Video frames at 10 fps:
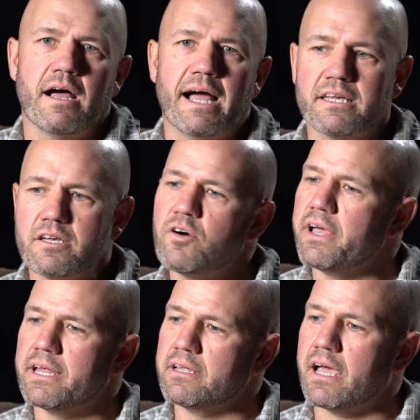I can go
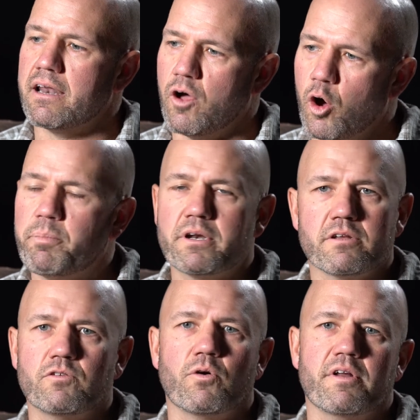ahead and kind of open
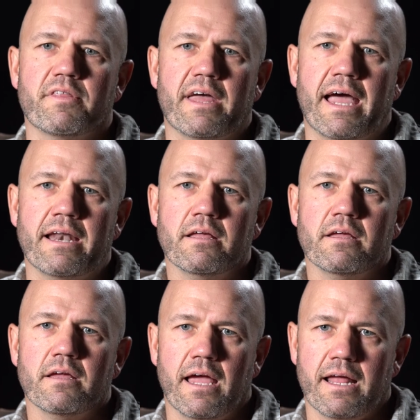a door to that
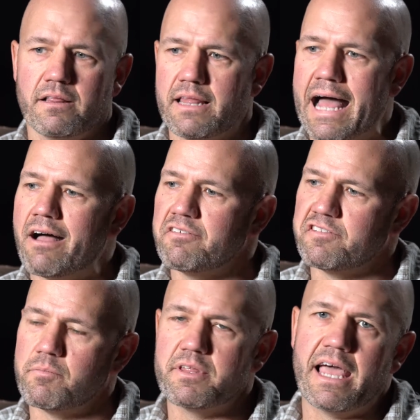and allow
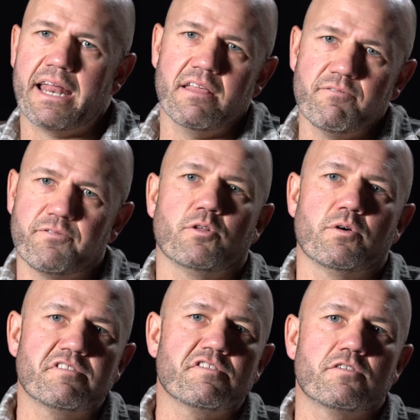some of that
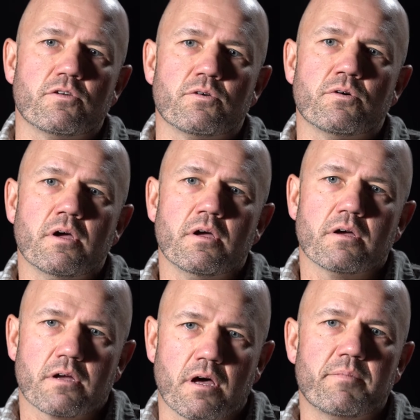influence to
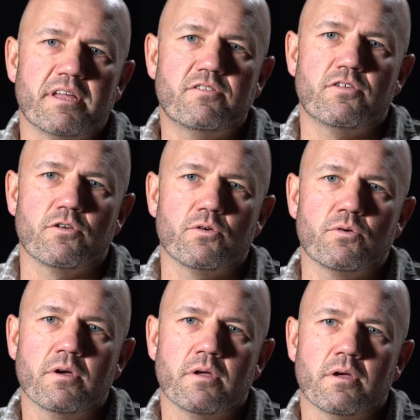come
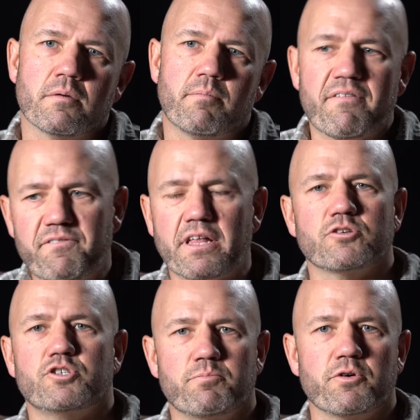into my
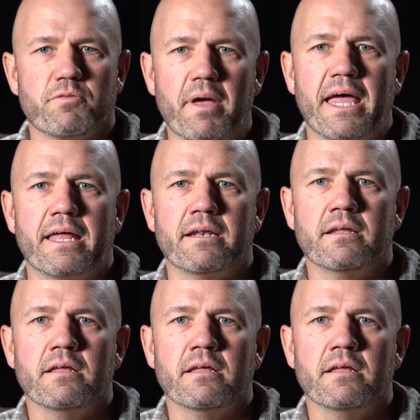fellowship with men.